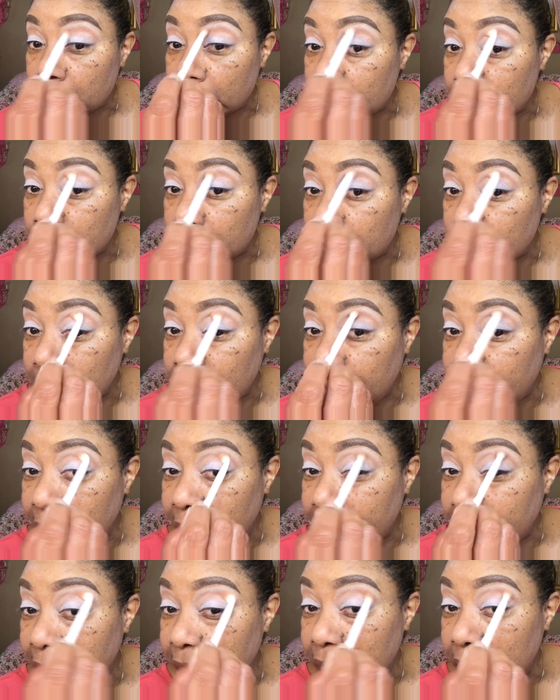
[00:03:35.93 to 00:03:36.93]
So
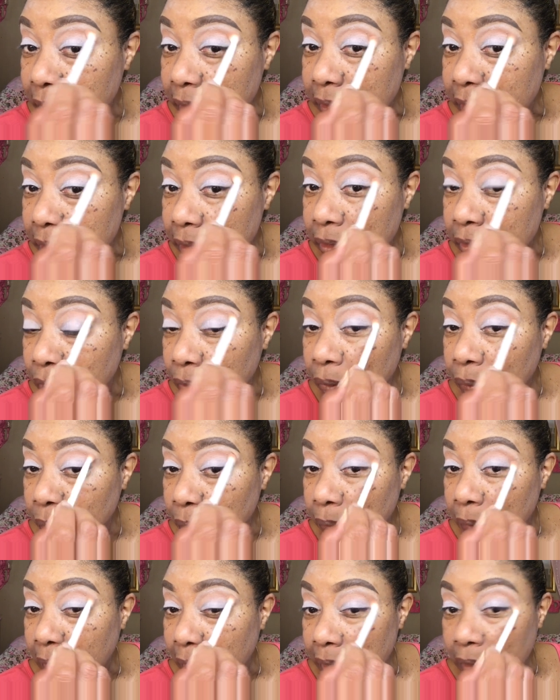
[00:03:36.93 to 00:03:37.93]
I
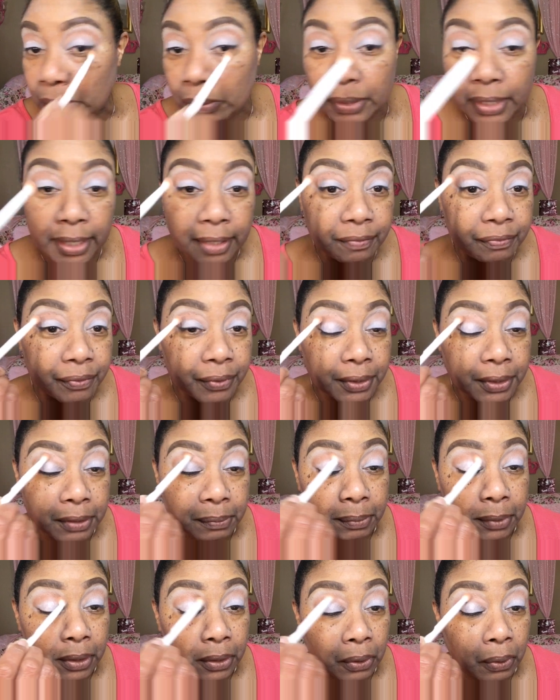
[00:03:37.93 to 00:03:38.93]
don't like for it to
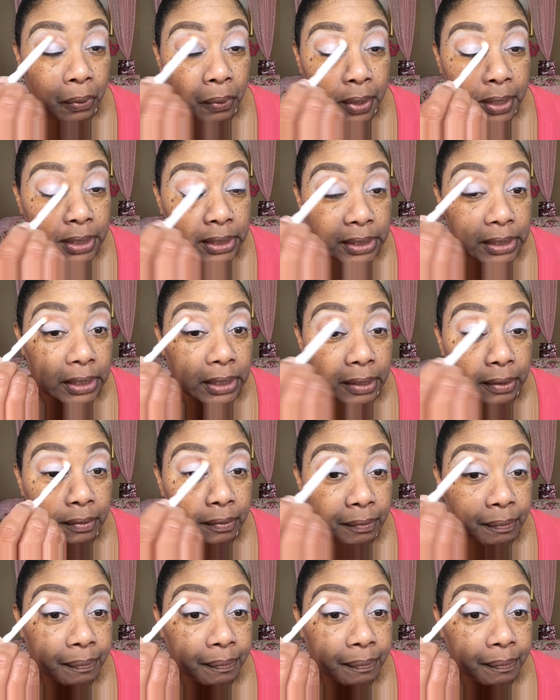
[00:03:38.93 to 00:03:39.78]
be noisy,